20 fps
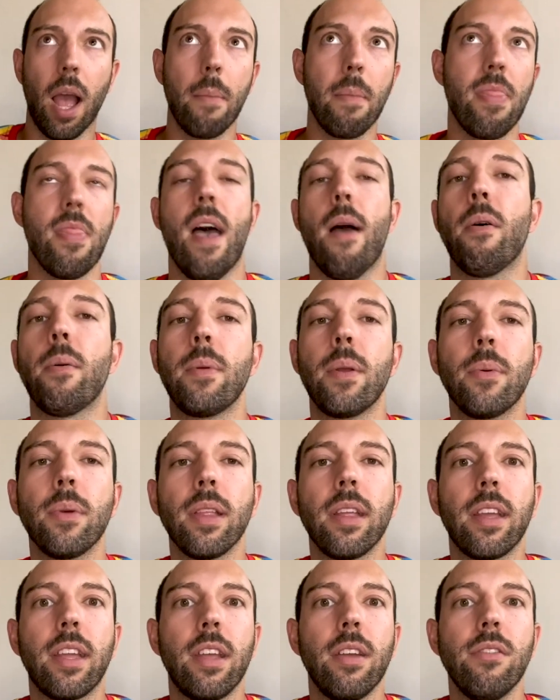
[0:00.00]
I mean, that would be
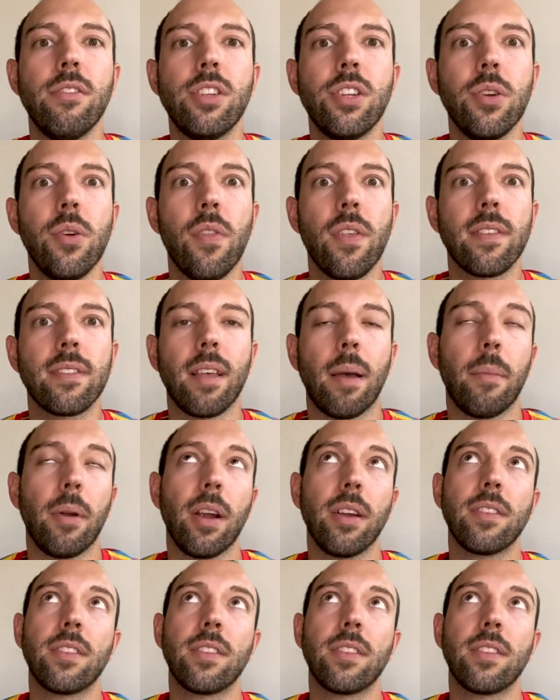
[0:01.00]
really cute too in the summer.